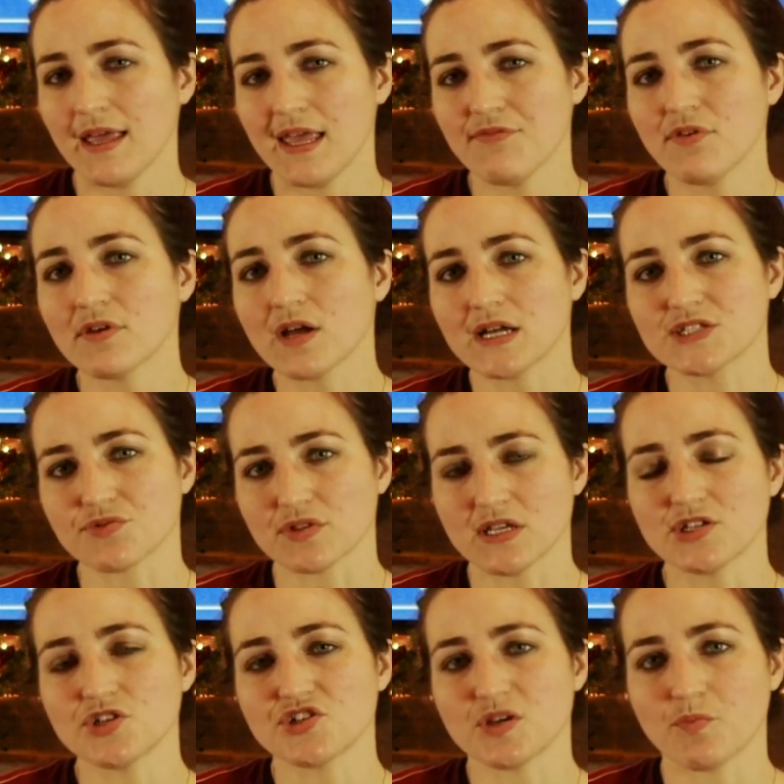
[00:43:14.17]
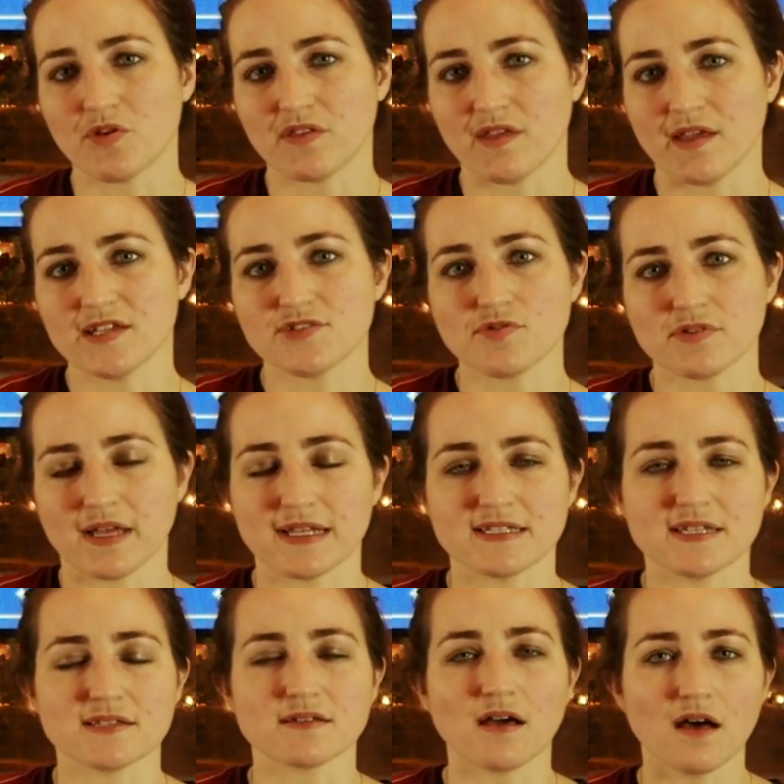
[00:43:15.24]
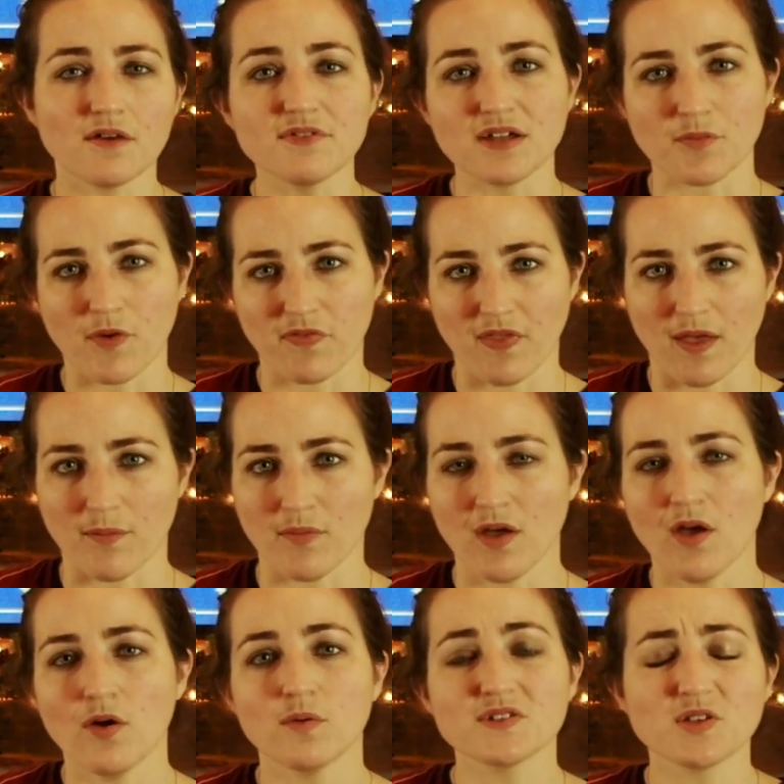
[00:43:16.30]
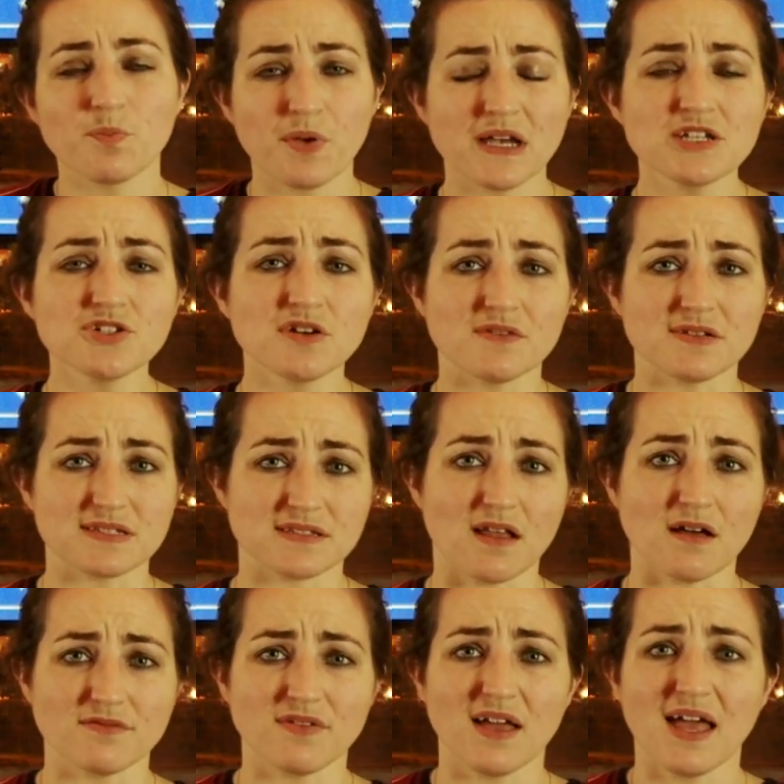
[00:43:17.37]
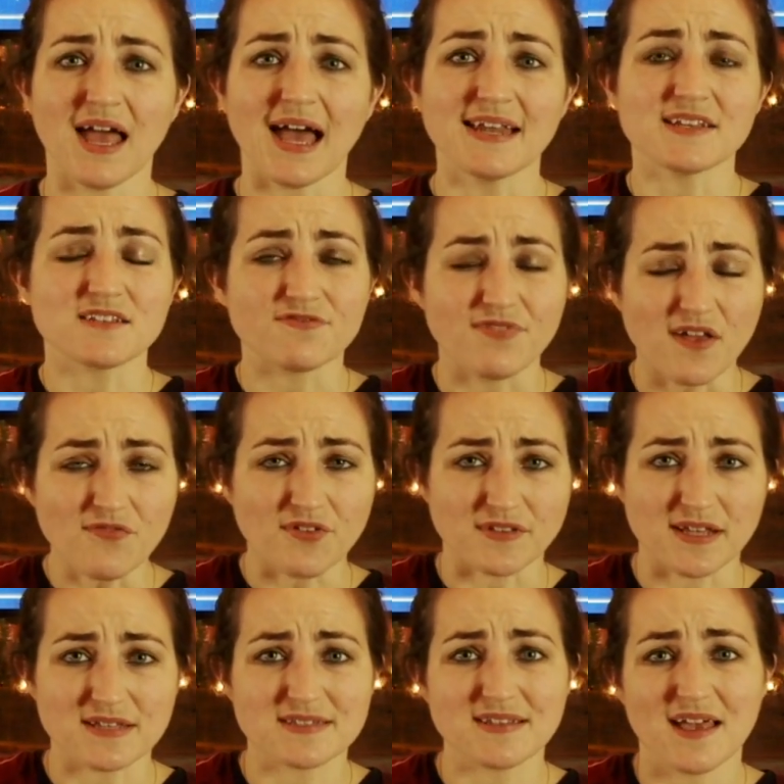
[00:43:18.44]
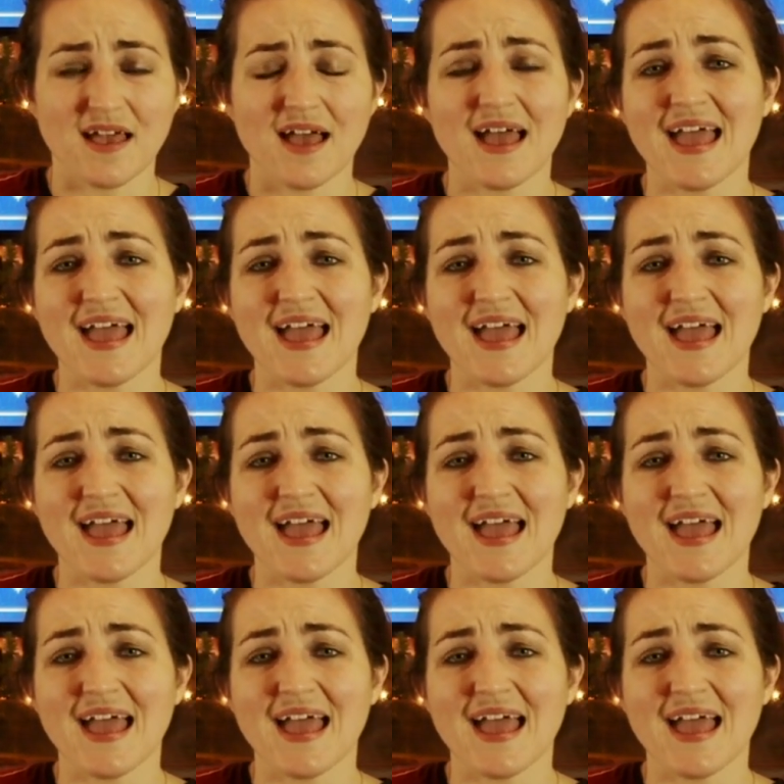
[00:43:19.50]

Even God's relationship with the Israelites, his covenant with them, was a picture of his love and his faithfulness.